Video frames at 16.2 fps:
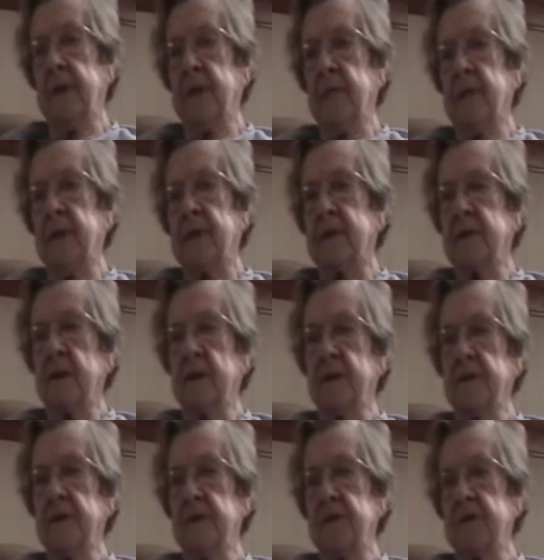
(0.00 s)
to make
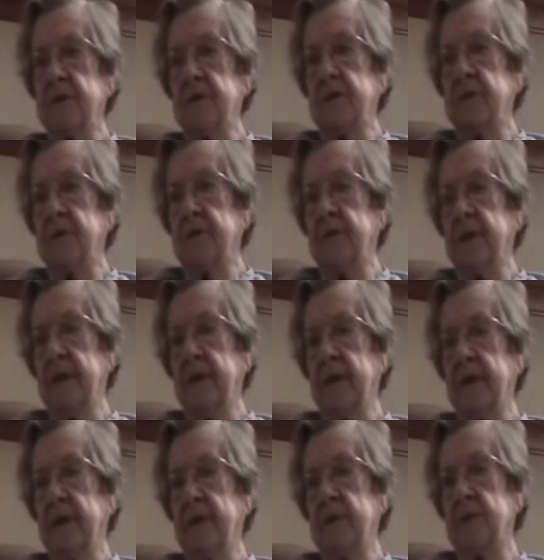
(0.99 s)
sausage and stuff like
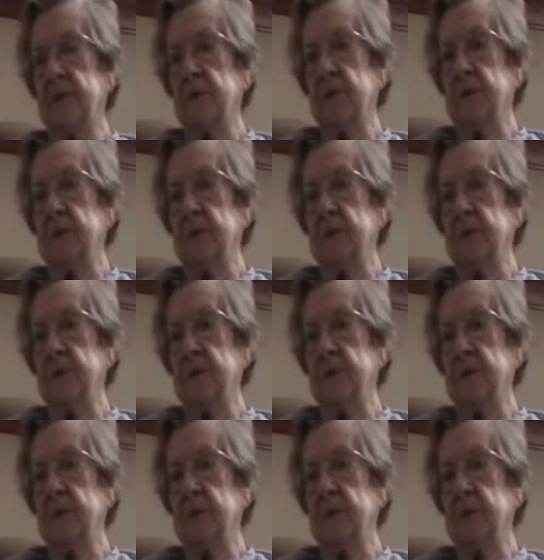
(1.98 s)
that. So,